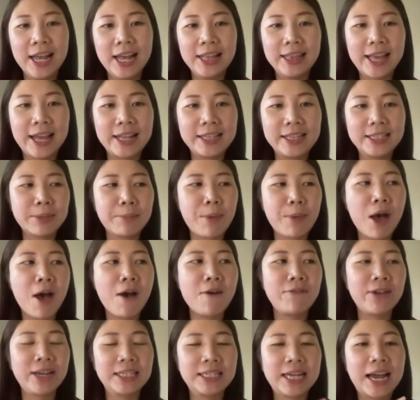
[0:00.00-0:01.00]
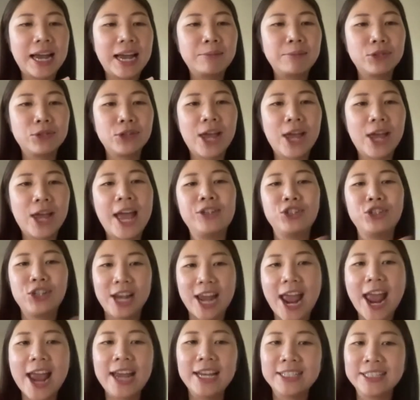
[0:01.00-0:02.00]
that's the perfect time to
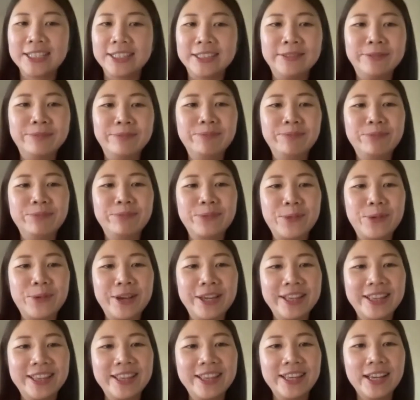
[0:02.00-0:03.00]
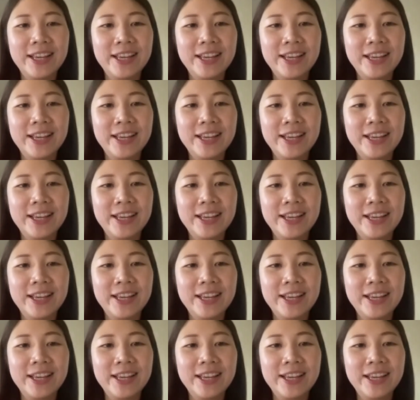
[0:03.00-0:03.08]
educate them with